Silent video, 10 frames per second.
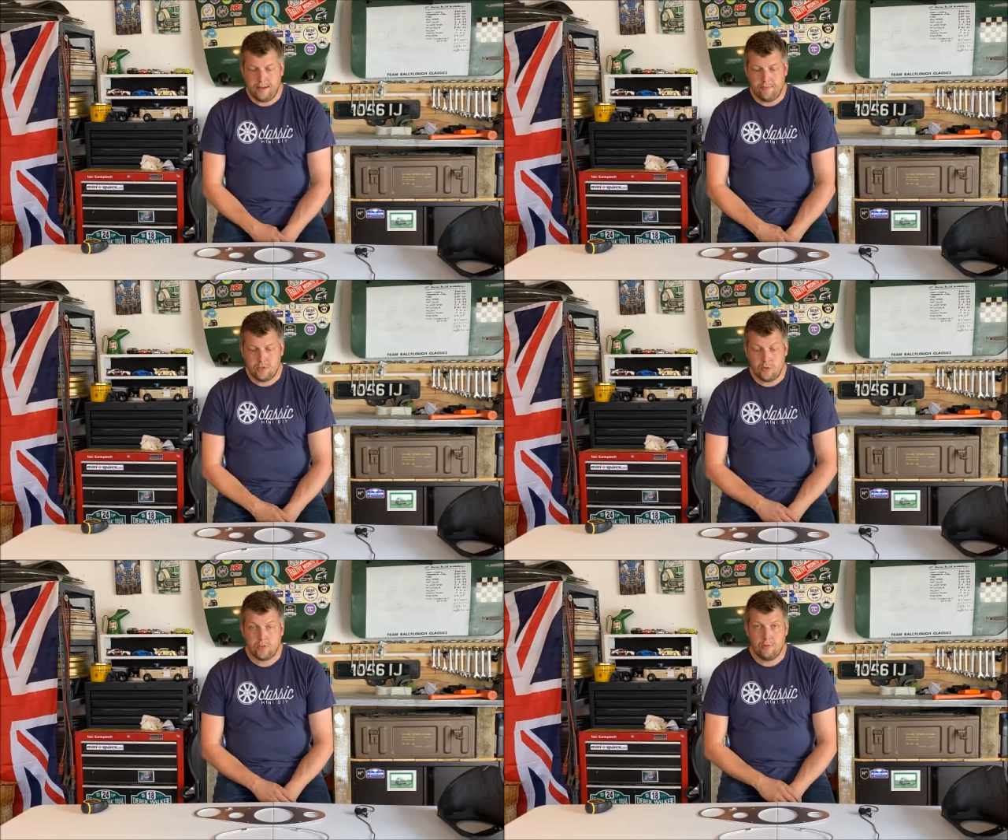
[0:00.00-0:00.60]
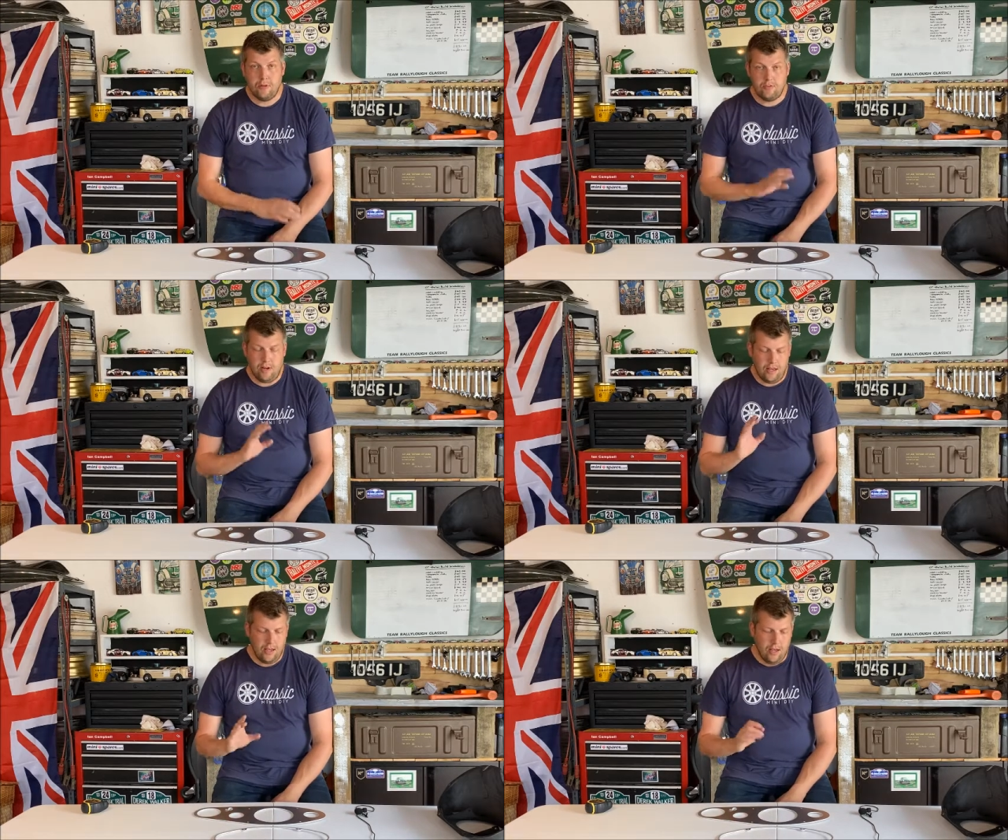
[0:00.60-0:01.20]
So it's going to be a
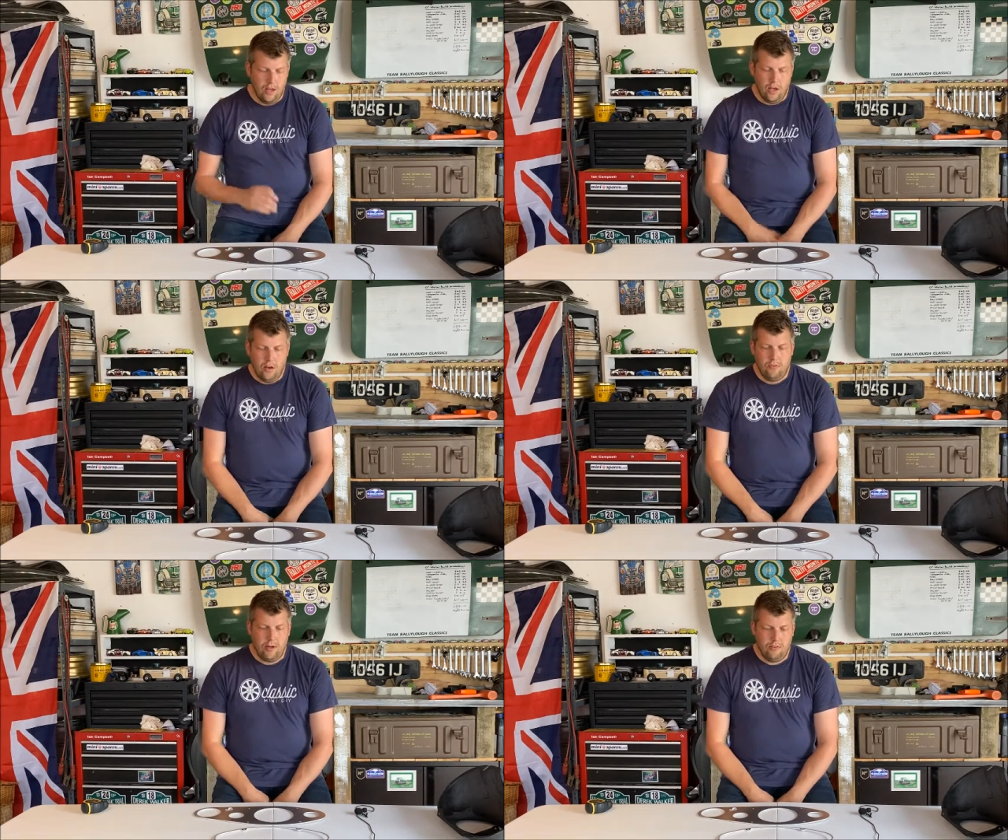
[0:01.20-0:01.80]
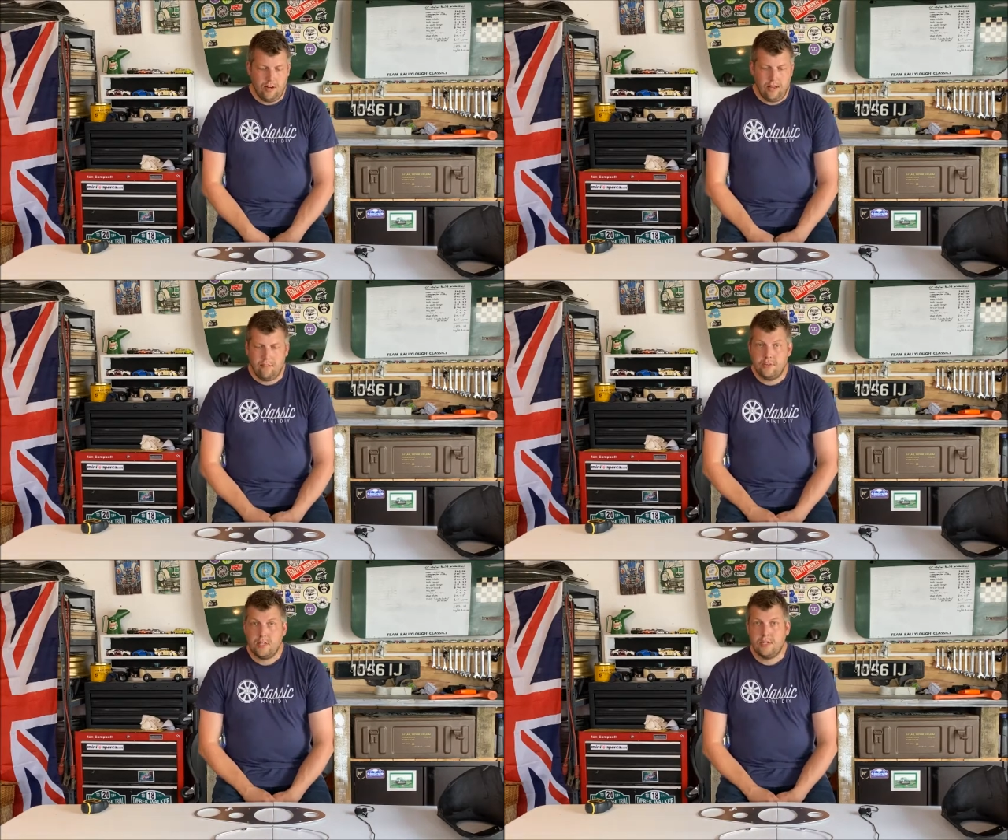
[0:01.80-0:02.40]
really a
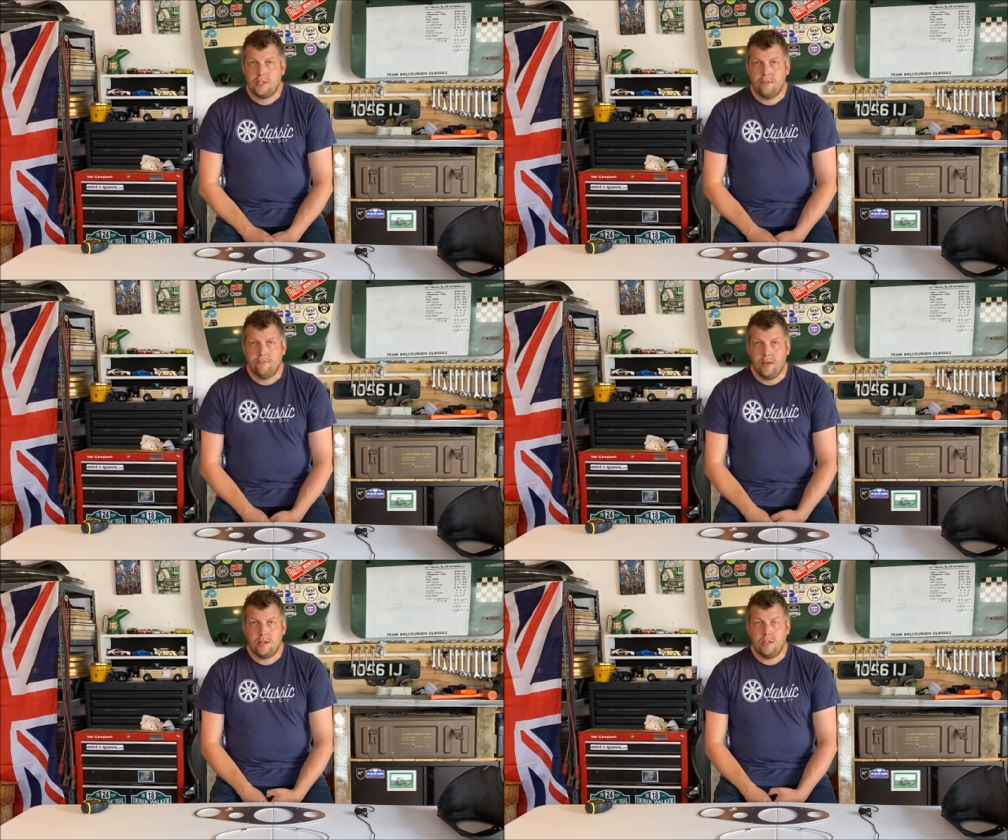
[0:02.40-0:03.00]
fantastic event.